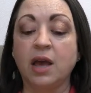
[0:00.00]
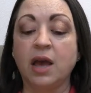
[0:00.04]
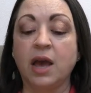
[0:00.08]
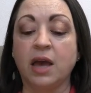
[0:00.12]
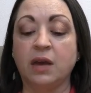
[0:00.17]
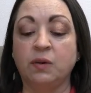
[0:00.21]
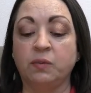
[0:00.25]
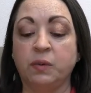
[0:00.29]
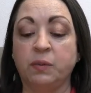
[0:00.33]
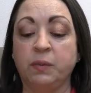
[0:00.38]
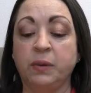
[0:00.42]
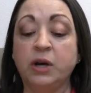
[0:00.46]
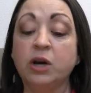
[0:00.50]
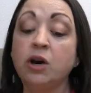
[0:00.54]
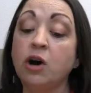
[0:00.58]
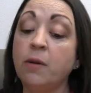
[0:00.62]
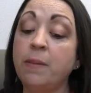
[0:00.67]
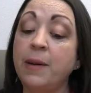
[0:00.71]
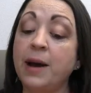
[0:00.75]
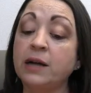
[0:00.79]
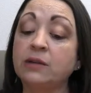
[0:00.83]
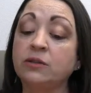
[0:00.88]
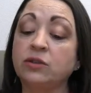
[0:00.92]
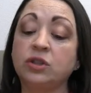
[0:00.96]
And when we go
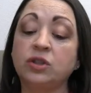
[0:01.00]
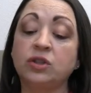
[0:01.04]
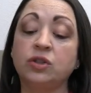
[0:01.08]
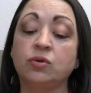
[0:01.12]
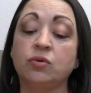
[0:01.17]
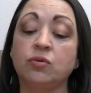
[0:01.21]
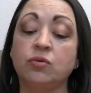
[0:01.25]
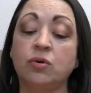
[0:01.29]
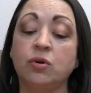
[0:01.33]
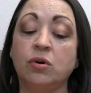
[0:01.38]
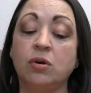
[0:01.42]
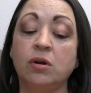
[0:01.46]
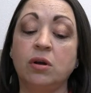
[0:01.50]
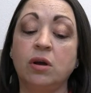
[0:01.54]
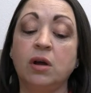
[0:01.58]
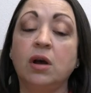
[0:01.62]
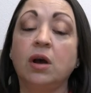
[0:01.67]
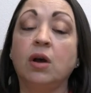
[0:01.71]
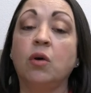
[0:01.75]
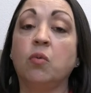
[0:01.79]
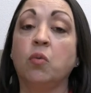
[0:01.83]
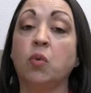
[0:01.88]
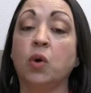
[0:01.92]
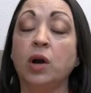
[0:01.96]
back to school,
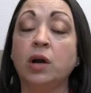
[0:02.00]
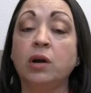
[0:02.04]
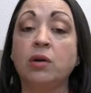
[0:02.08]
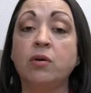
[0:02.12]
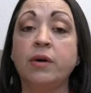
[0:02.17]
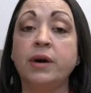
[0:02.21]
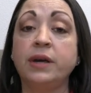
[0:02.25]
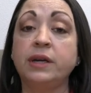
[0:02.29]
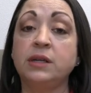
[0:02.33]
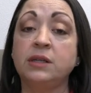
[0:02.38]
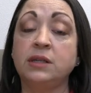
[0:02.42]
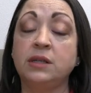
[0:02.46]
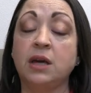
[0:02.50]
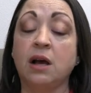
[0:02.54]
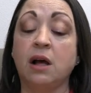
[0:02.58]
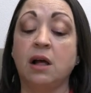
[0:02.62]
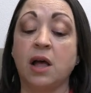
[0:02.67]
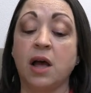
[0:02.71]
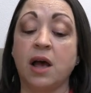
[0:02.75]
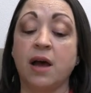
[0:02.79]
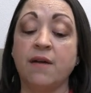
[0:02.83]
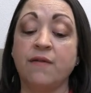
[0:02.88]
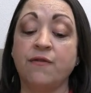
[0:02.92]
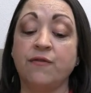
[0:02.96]
we're going to tell
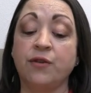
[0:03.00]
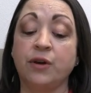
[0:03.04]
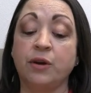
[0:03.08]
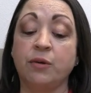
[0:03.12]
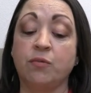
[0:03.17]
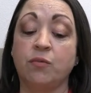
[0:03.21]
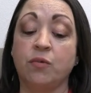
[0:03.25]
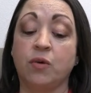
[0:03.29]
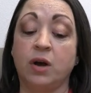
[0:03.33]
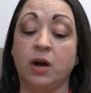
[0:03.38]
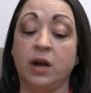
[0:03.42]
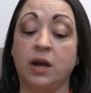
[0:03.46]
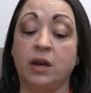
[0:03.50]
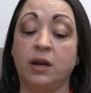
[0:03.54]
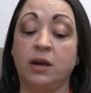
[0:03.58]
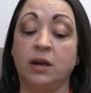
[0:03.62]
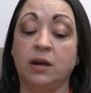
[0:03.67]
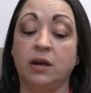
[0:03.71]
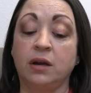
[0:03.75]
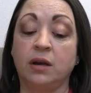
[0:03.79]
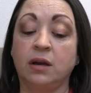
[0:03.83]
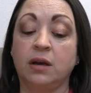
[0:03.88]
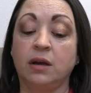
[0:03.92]
everyone